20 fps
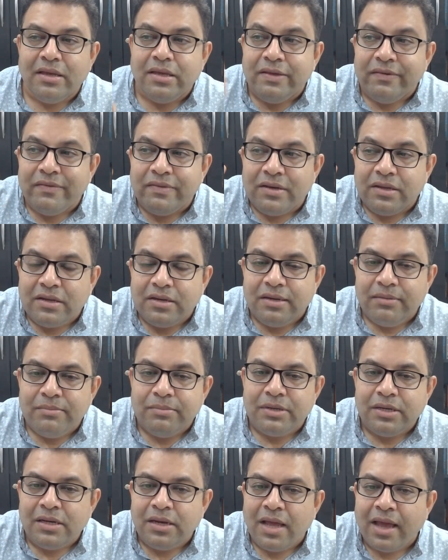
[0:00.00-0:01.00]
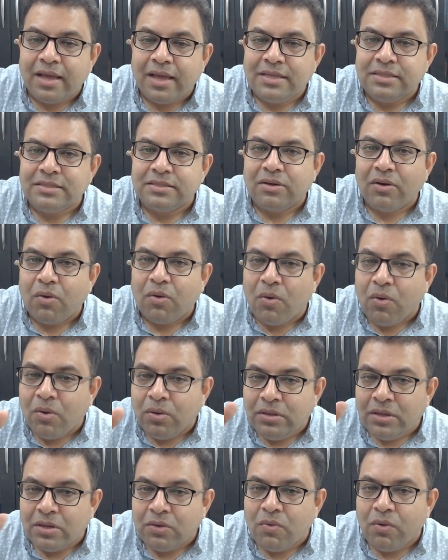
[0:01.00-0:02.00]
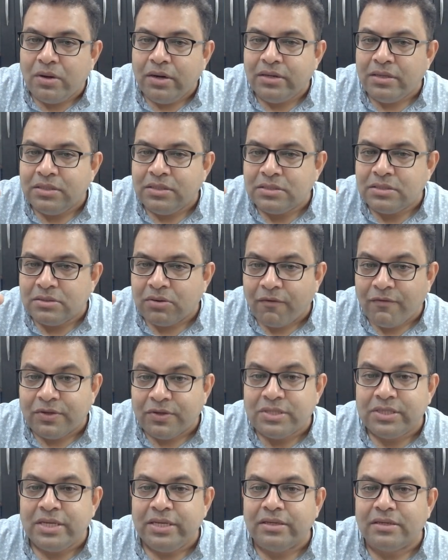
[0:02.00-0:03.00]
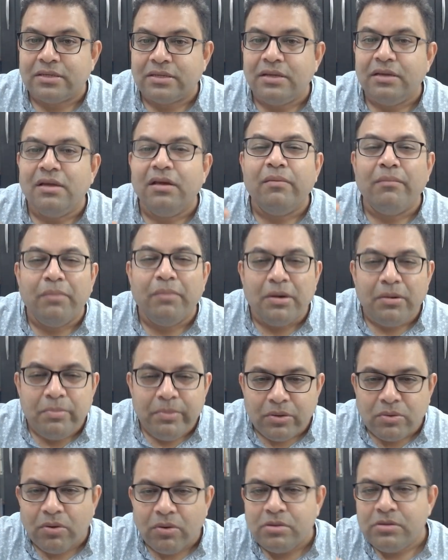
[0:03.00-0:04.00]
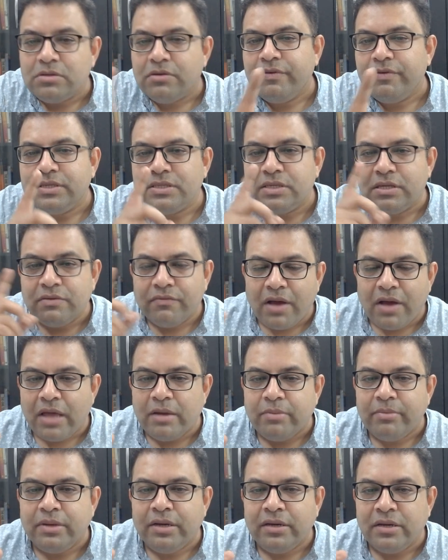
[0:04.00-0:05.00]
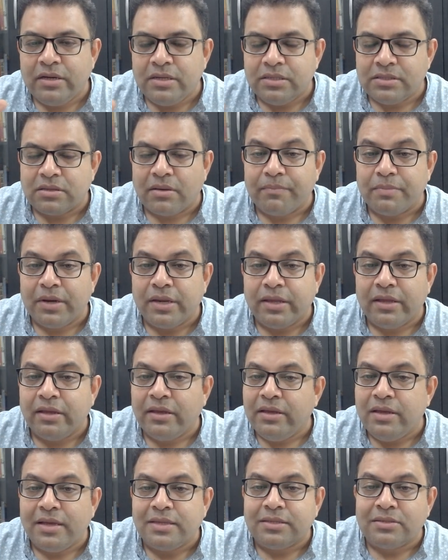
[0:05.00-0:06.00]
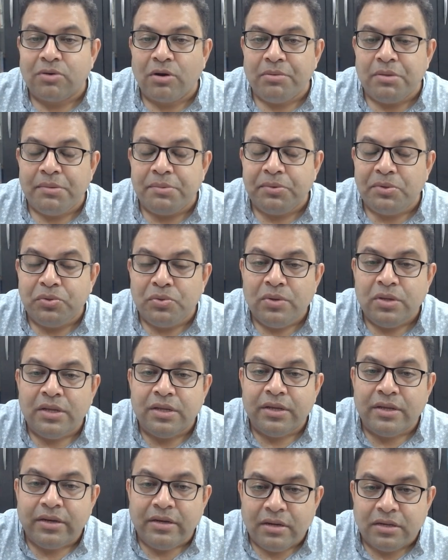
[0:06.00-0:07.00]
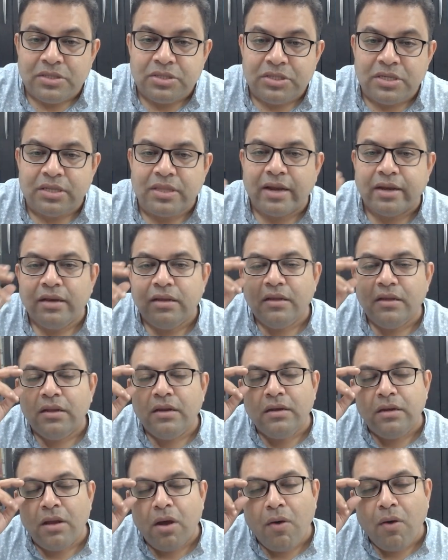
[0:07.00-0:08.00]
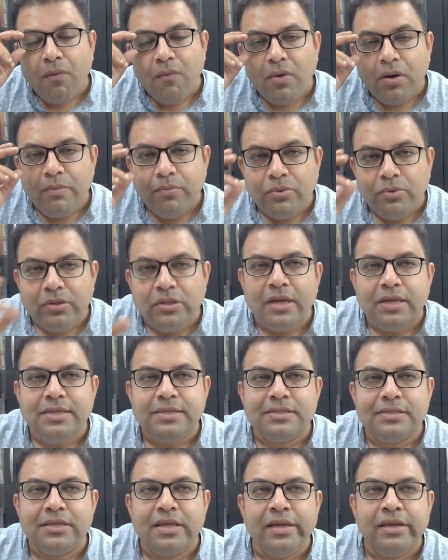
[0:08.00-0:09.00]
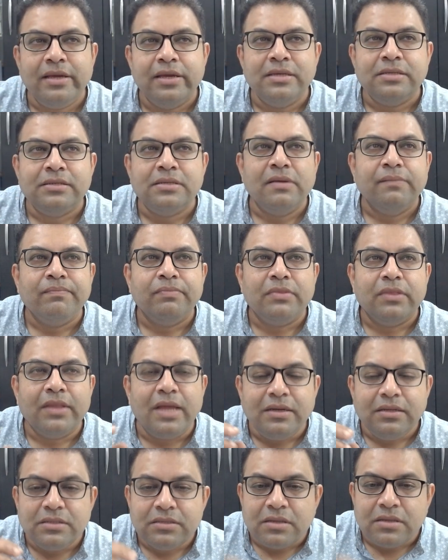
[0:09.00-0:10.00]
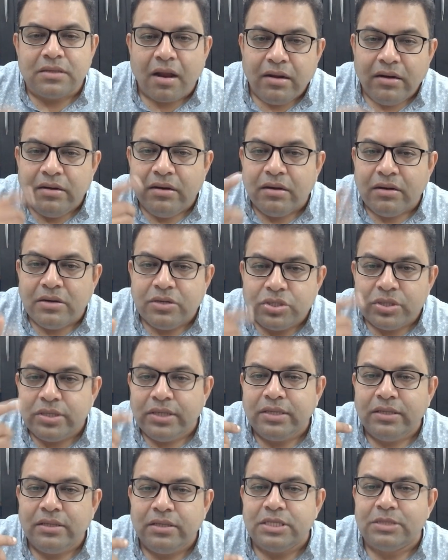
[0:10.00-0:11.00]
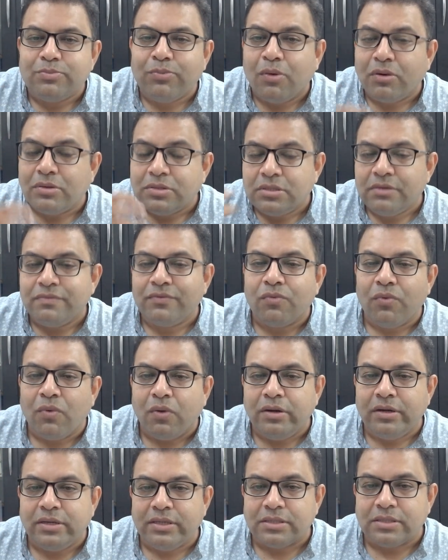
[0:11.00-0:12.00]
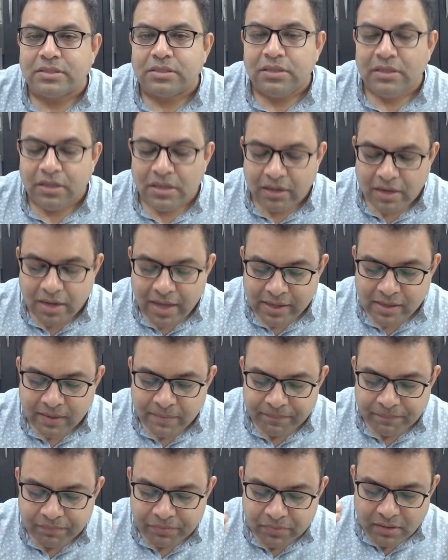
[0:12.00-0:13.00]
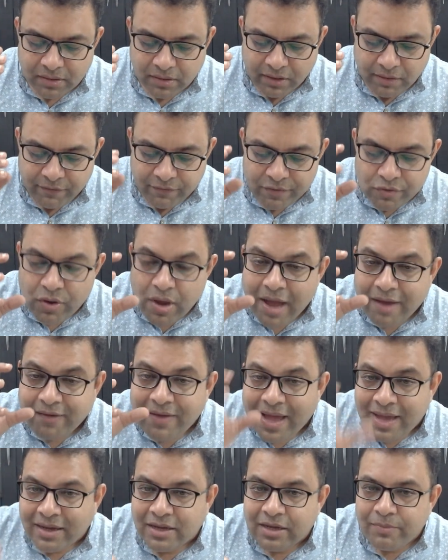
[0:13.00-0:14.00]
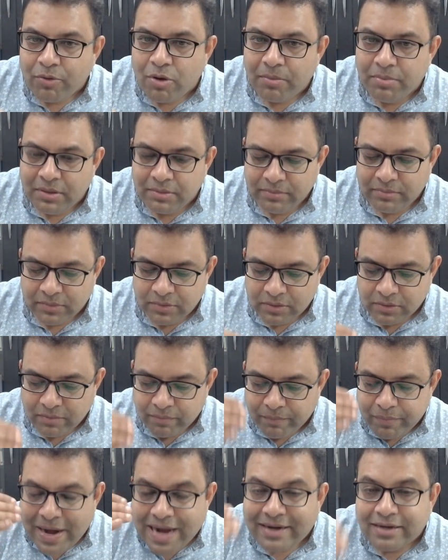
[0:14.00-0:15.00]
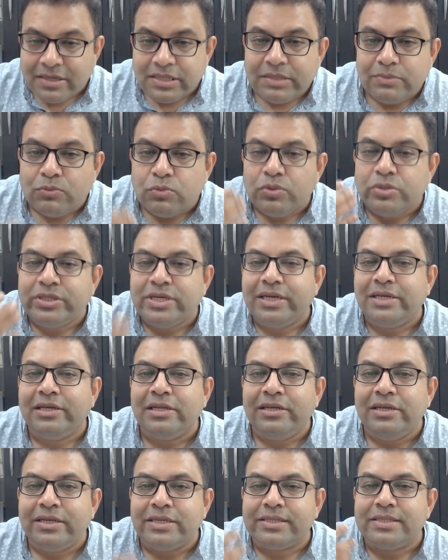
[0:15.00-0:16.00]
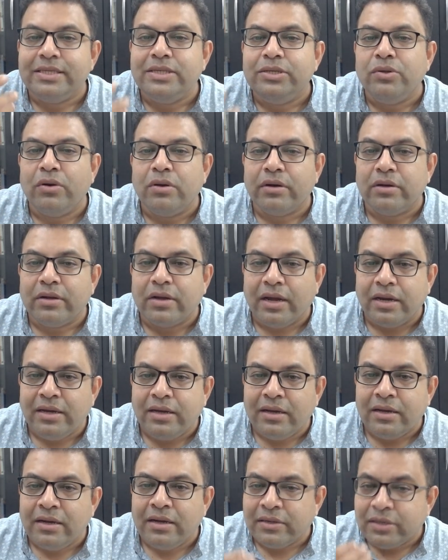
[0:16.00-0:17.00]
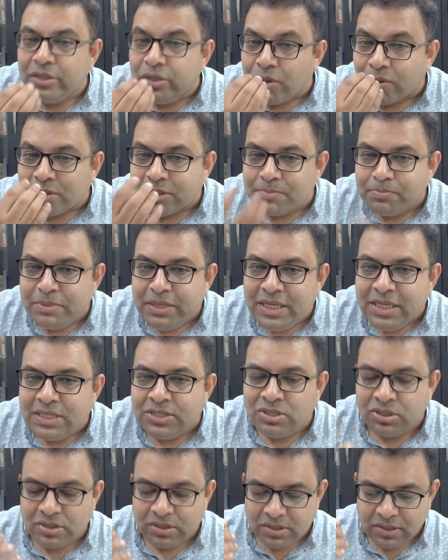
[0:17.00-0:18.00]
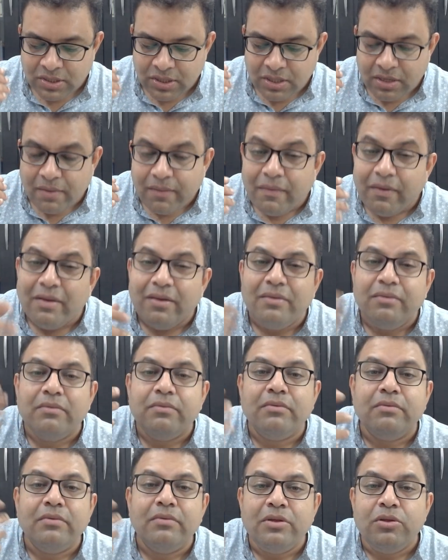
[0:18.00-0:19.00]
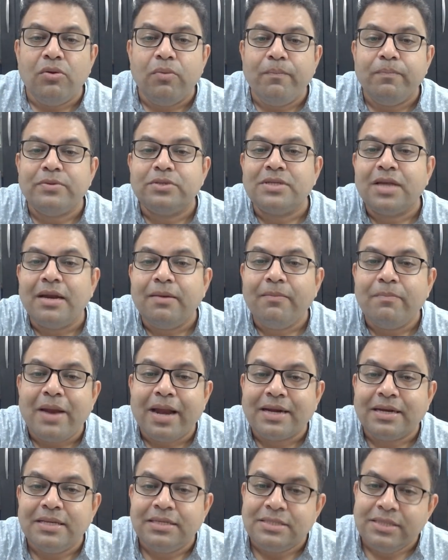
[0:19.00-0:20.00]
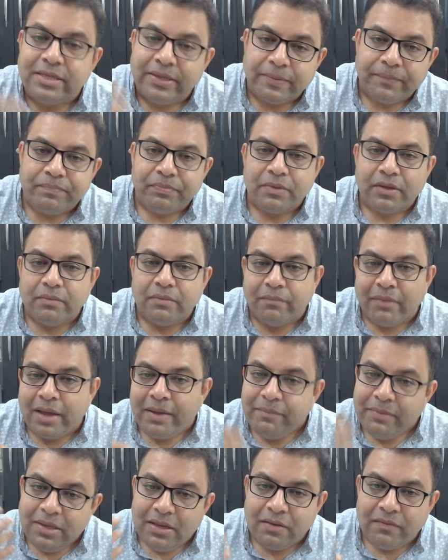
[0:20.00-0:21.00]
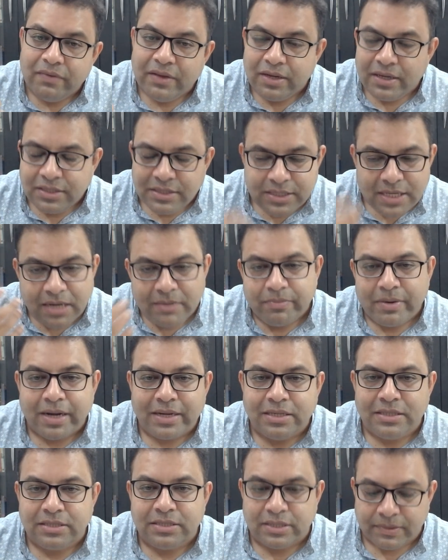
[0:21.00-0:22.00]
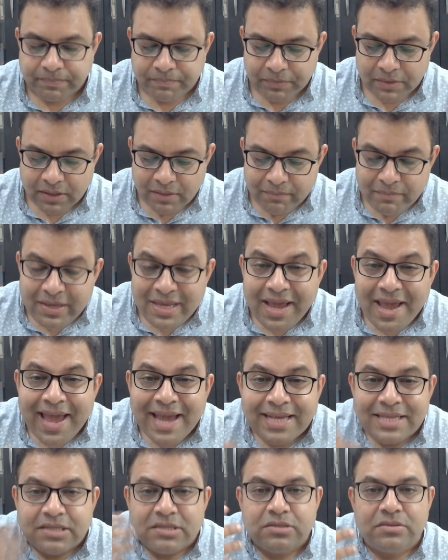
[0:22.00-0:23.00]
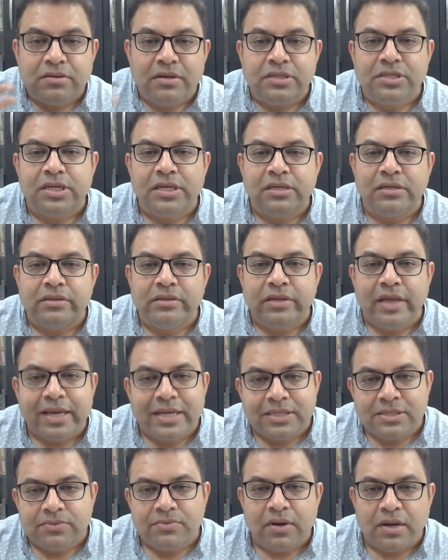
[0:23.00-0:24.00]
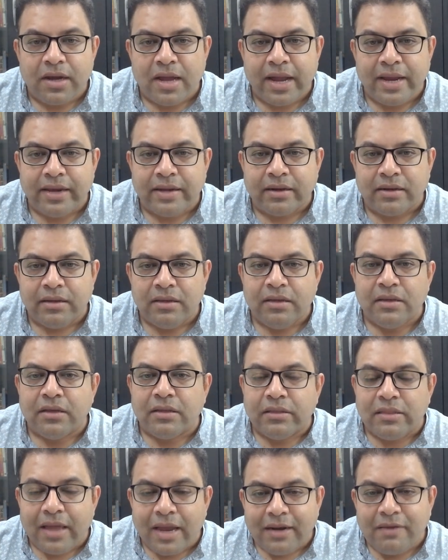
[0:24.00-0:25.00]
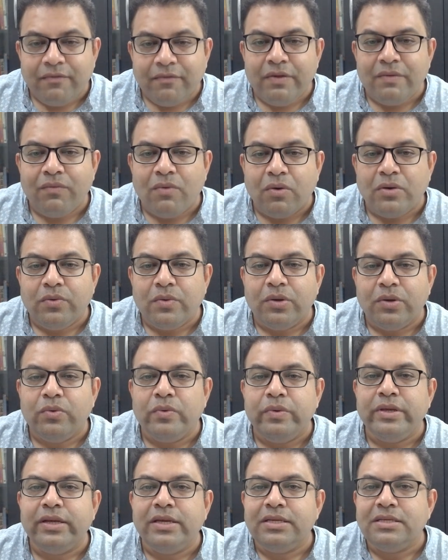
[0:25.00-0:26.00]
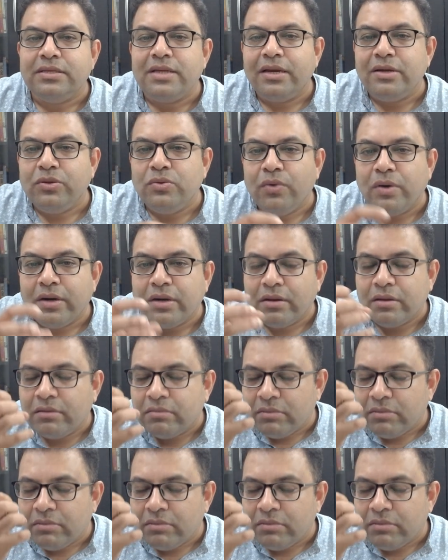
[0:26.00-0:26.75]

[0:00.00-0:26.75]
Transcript: Even a criminal has all the qualities of a saint, but because of his environment and his upbringing, he has not been able to nurture that. Now what Buddha is saying is that start nurturing these positive qualities. Like if you have anger problem, practice more gentleness in your conduct, in your speech. You know, start practicing. By, be aware and start practicing. Be extra gentle, extra kind. That way what you are doing is that you are,